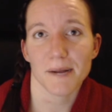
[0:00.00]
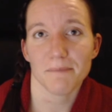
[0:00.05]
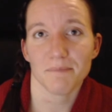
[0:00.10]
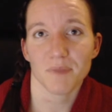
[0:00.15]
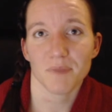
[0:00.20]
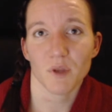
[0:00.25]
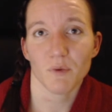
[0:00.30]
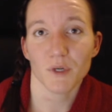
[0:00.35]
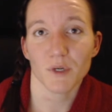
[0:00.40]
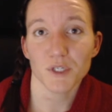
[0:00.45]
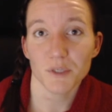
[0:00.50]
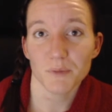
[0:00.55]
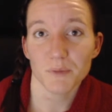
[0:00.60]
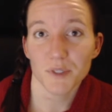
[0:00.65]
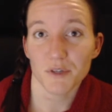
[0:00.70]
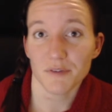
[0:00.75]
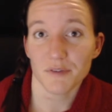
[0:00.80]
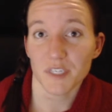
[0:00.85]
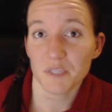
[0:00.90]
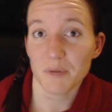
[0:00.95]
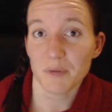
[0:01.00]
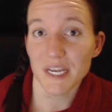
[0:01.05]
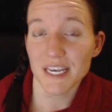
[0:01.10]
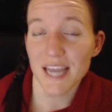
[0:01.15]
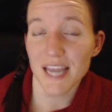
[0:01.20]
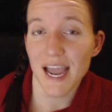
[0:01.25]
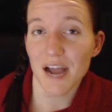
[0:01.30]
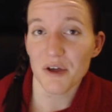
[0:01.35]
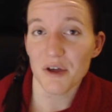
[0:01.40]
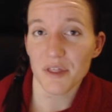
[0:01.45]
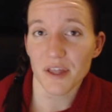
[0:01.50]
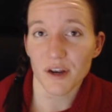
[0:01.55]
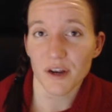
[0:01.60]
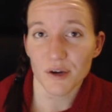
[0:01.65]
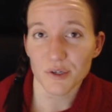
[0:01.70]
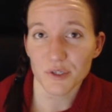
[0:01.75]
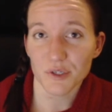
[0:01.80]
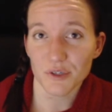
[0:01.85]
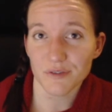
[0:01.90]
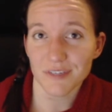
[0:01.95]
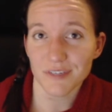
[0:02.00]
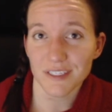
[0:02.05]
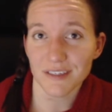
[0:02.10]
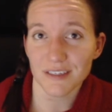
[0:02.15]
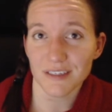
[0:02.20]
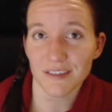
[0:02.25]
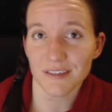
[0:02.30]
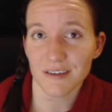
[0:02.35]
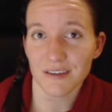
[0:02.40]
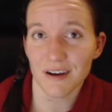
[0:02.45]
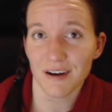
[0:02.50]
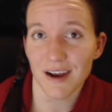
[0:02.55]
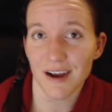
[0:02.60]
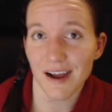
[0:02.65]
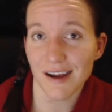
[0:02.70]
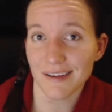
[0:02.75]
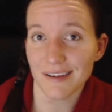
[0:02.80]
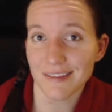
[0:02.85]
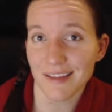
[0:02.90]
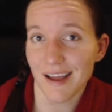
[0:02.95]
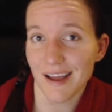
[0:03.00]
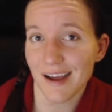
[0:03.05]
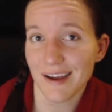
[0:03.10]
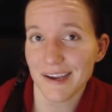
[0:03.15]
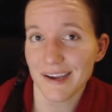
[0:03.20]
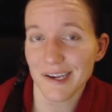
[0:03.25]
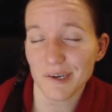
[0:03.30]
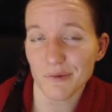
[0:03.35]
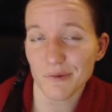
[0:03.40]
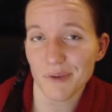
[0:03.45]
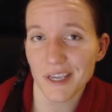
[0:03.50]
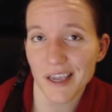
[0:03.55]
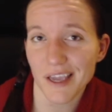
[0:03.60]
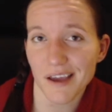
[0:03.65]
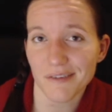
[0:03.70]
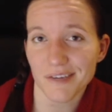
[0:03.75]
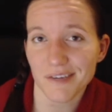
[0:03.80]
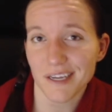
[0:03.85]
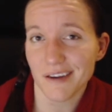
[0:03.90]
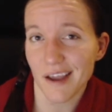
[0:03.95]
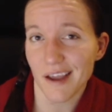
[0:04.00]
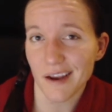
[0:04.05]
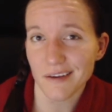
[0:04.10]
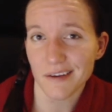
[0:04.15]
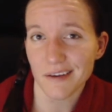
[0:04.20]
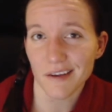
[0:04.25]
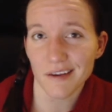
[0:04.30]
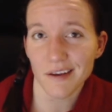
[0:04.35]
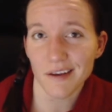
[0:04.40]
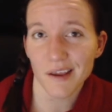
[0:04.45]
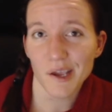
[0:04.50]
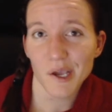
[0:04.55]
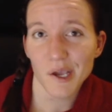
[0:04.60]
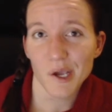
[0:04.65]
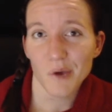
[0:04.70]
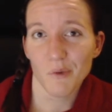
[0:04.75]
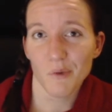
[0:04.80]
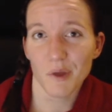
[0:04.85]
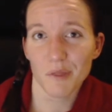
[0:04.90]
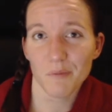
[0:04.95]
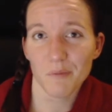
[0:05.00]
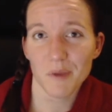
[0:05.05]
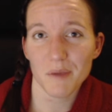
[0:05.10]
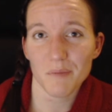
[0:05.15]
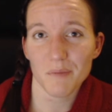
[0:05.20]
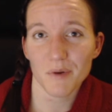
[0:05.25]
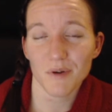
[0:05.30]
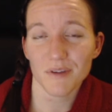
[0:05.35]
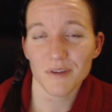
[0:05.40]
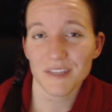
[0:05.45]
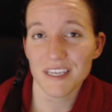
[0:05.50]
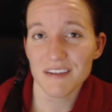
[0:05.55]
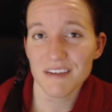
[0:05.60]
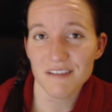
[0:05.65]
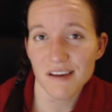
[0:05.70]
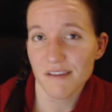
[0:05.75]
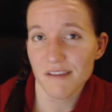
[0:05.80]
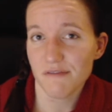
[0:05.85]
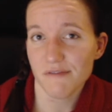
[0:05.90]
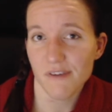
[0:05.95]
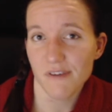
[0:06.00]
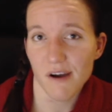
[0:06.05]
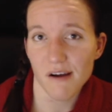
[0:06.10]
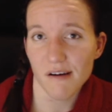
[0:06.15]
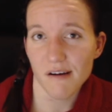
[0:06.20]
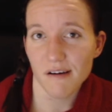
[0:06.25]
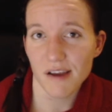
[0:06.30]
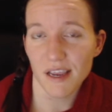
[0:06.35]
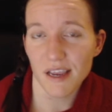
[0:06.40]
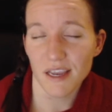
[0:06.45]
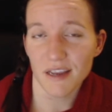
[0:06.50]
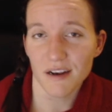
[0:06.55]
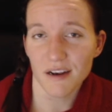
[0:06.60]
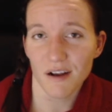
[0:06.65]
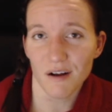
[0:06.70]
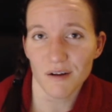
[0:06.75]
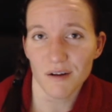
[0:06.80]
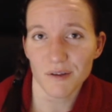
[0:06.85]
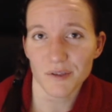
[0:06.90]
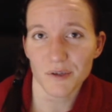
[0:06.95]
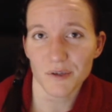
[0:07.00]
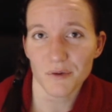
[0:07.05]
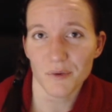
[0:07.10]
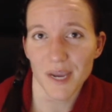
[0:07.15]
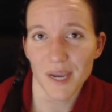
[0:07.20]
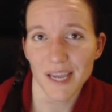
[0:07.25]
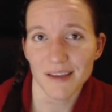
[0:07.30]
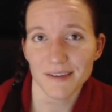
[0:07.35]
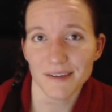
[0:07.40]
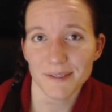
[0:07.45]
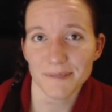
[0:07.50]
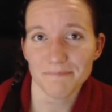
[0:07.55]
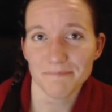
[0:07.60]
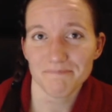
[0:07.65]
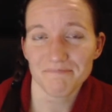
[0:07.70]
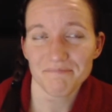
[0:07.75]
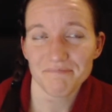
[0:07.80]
worship service. But now that our services are online, we have connected with people near and far in all new ways.